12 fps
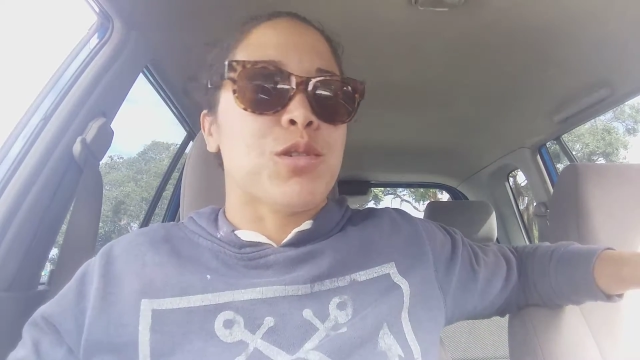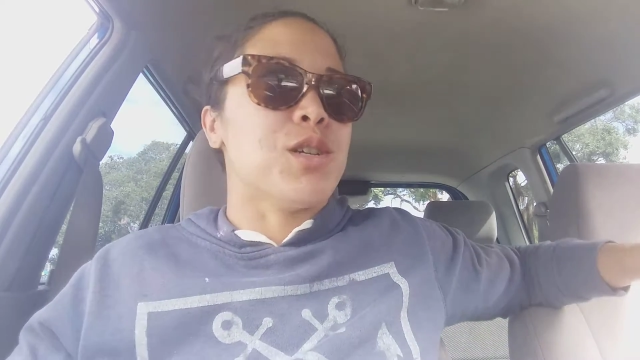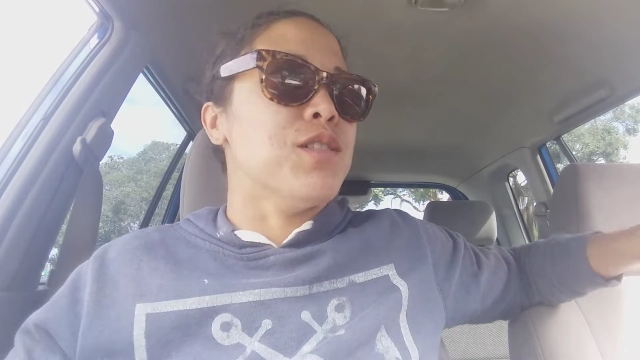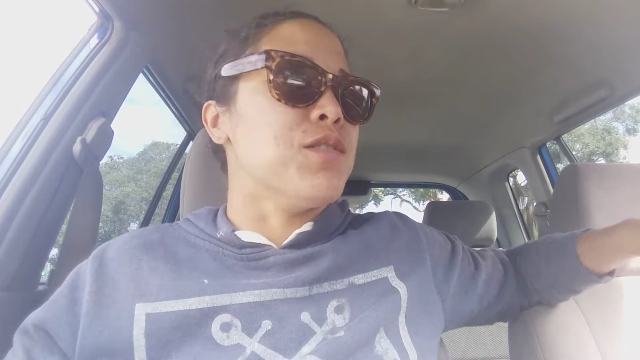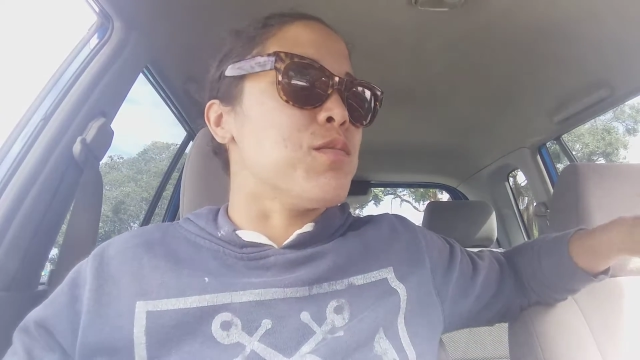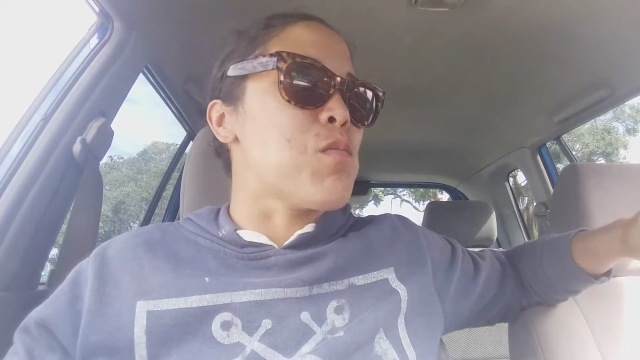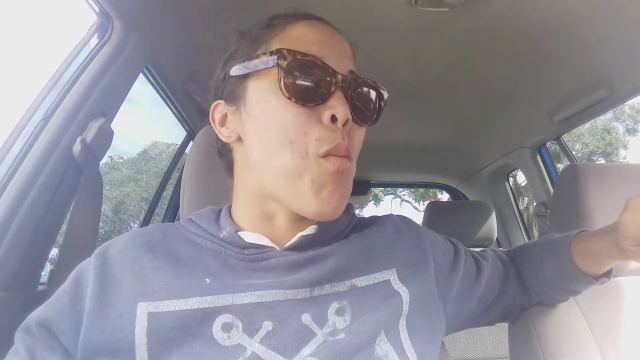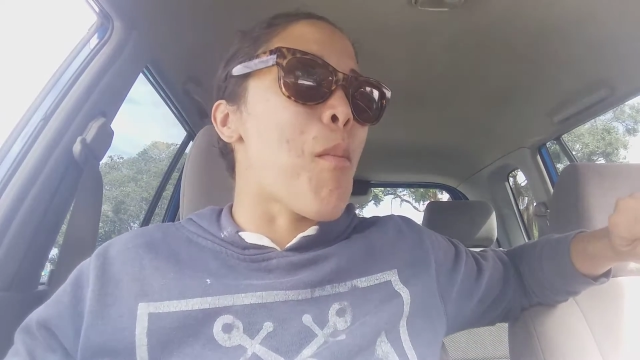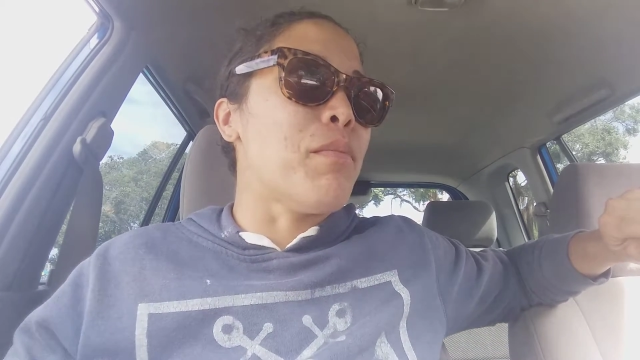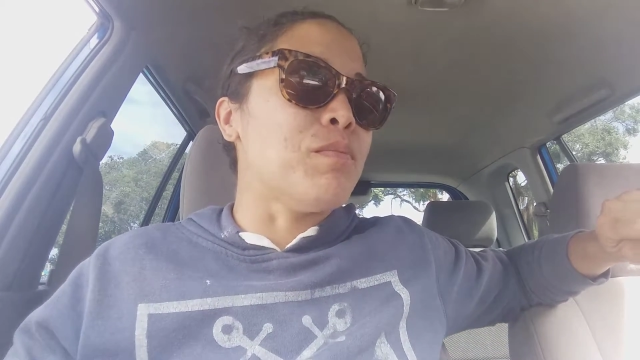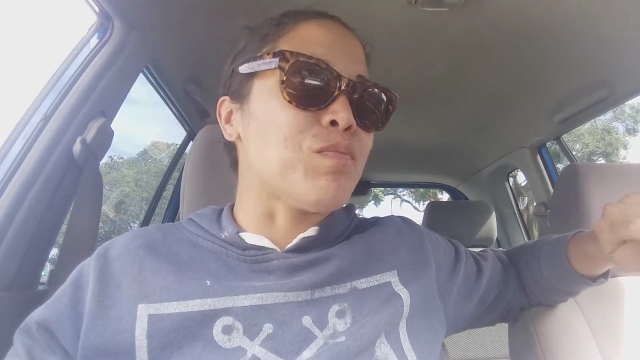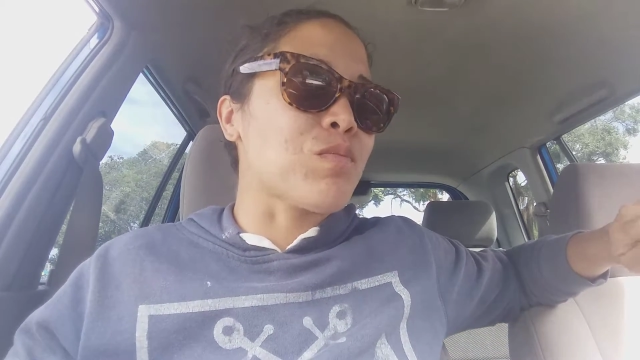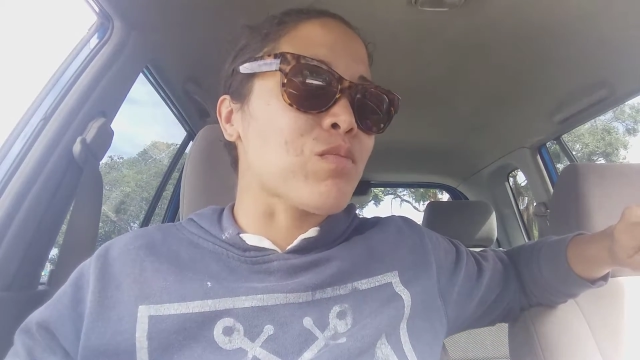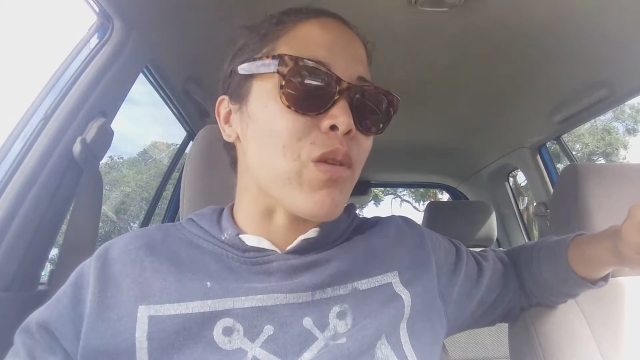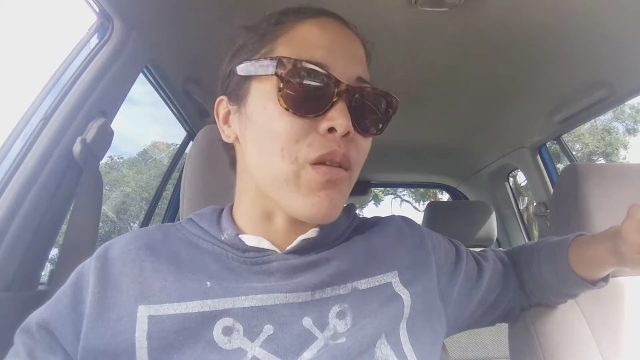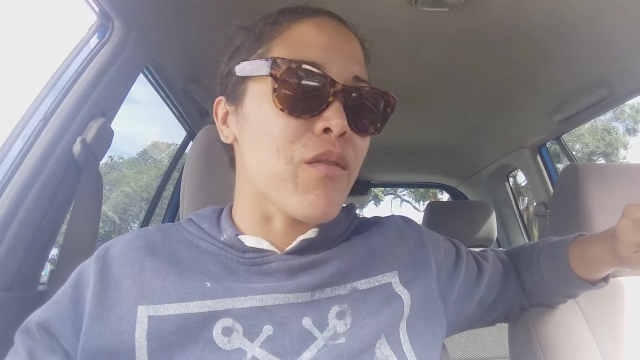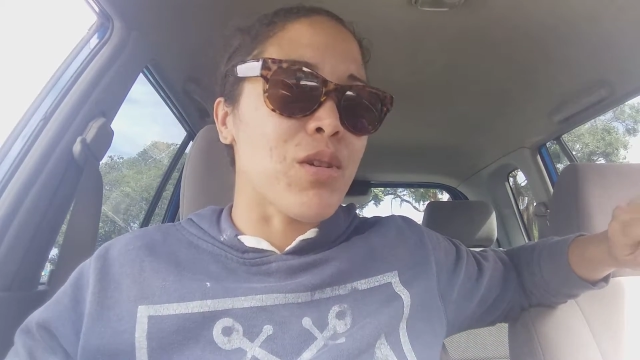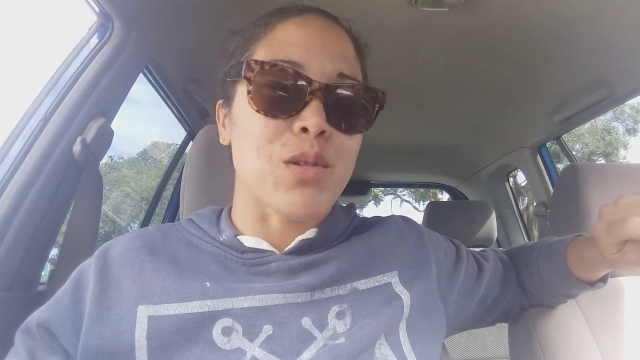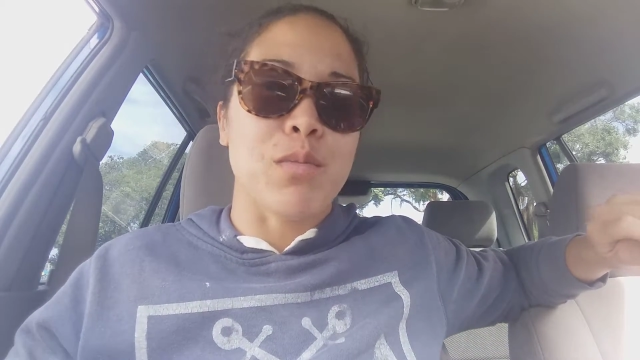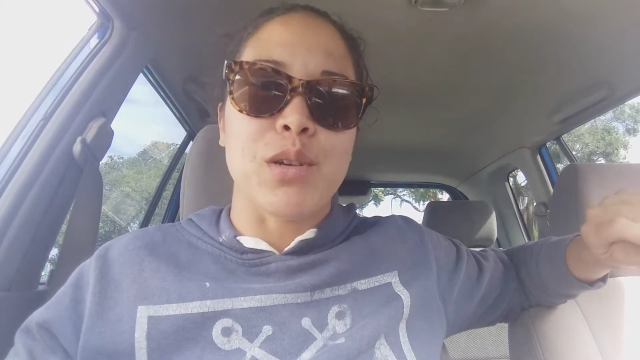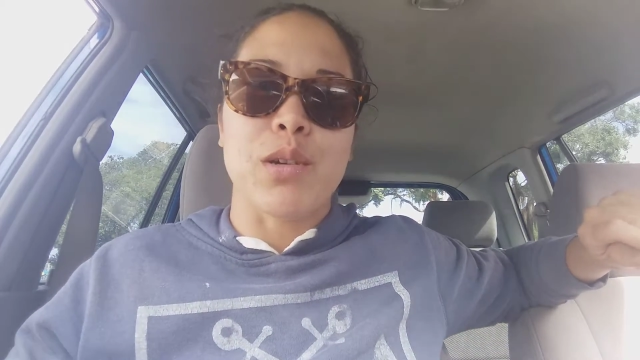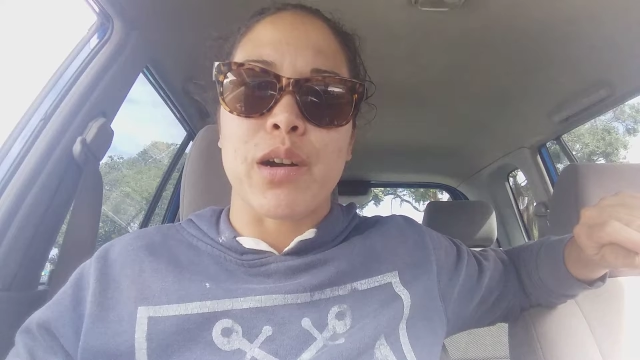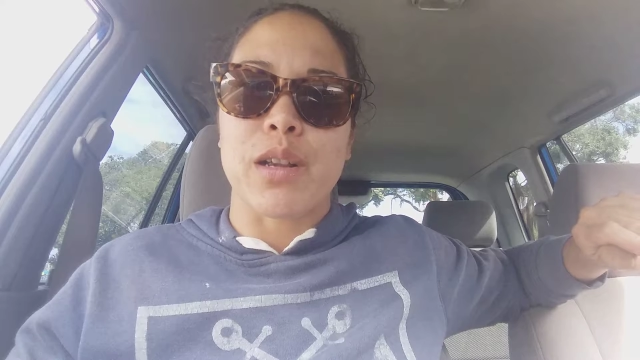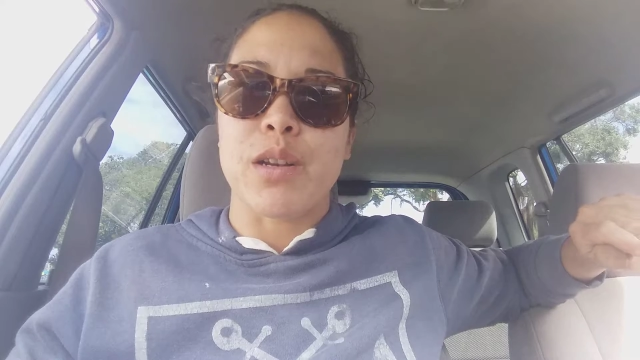shifts. I've also been
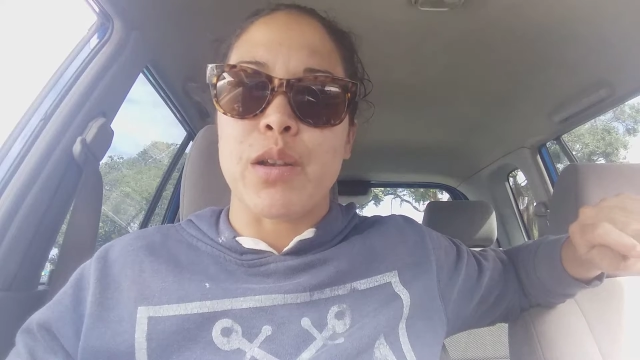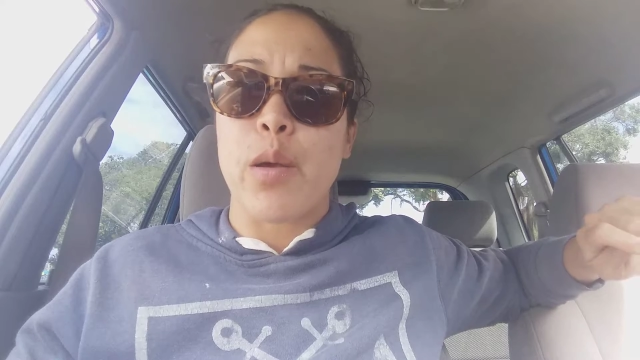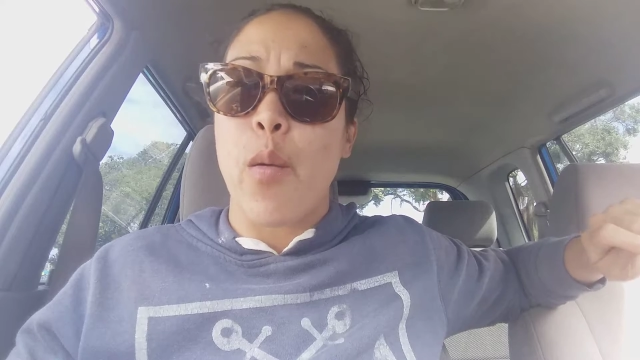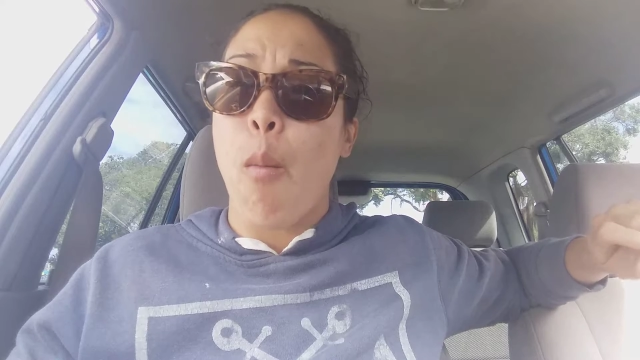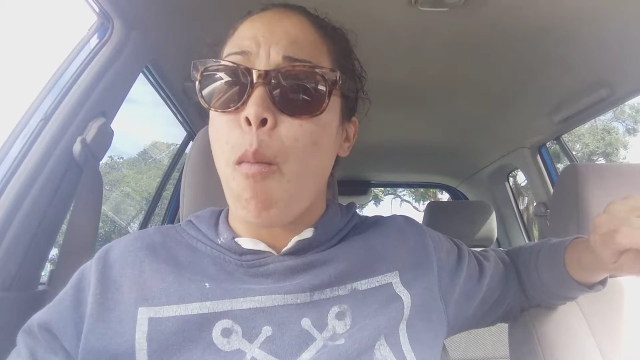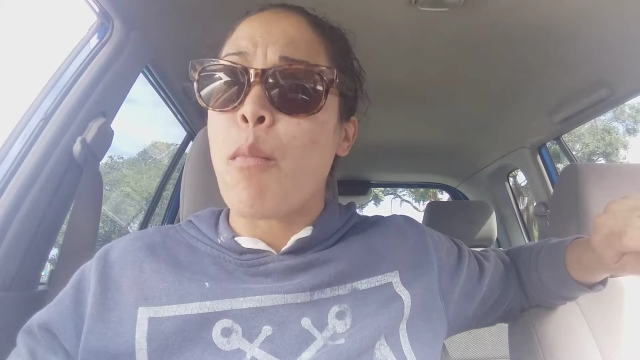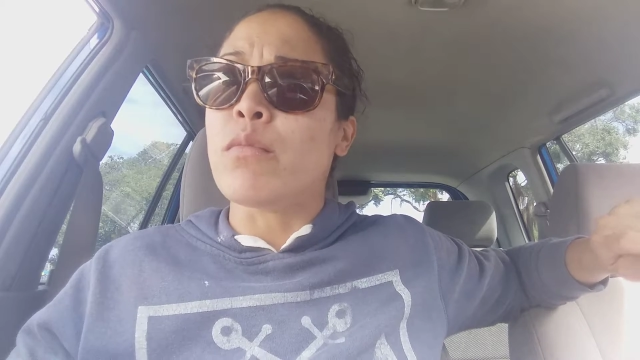talking to